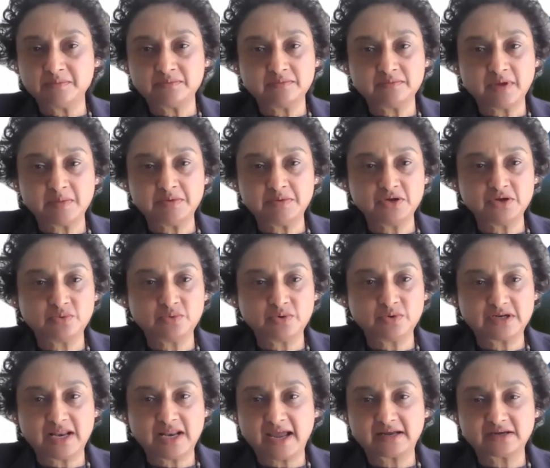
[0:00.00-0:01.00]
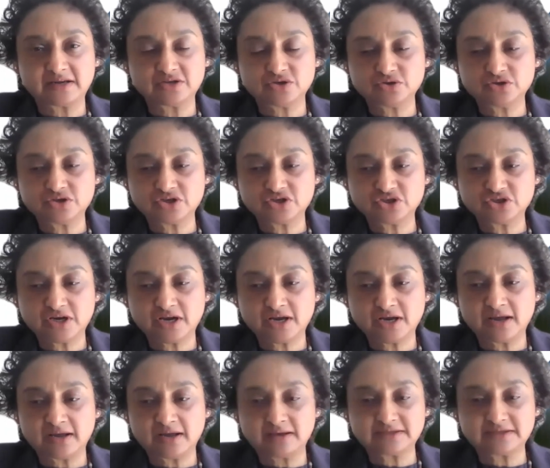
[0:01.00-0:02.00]
Maybe you would like to just
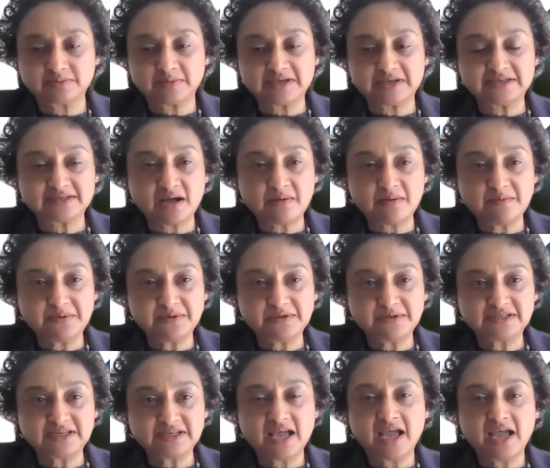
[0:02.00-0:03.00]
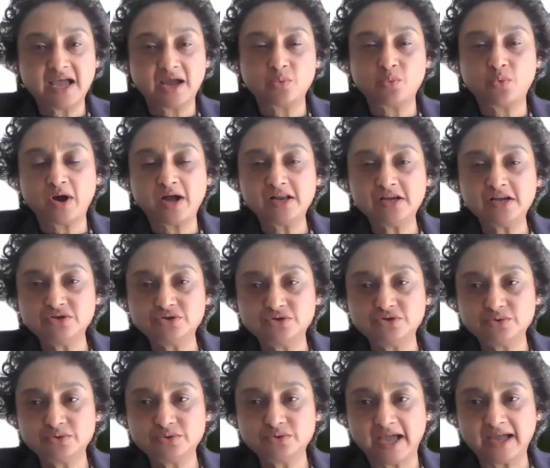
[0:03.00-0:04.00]
share some examples. And while you
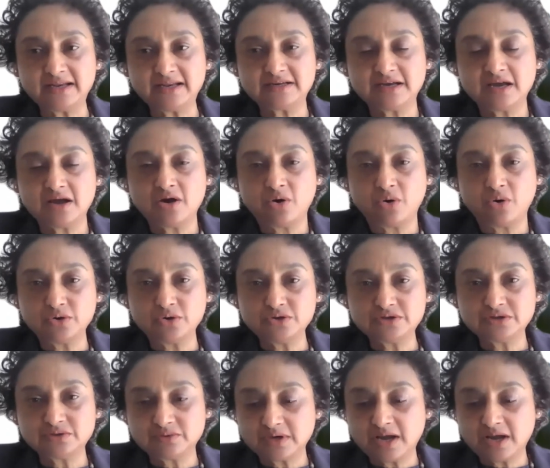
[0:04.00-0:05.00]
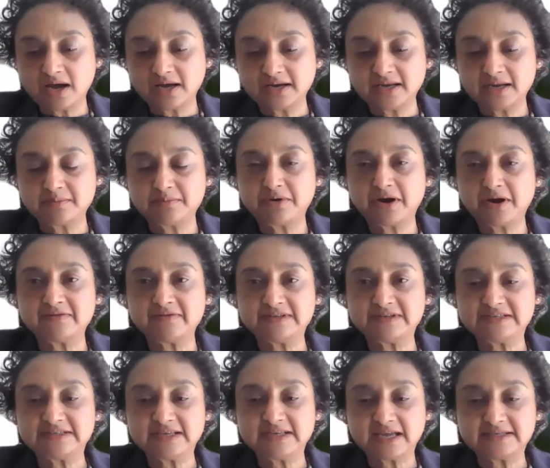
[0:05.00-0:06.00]
do that, also regarding private
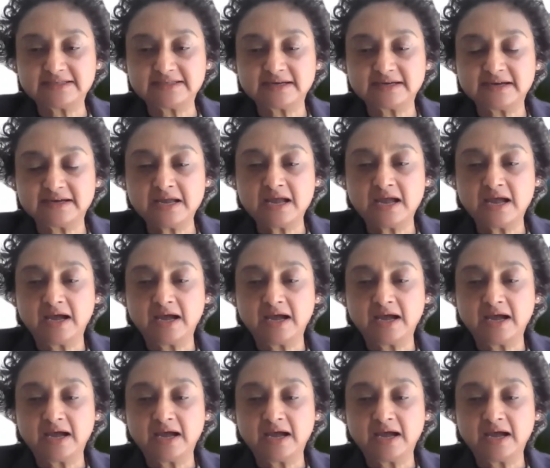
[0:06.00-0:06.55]
sector,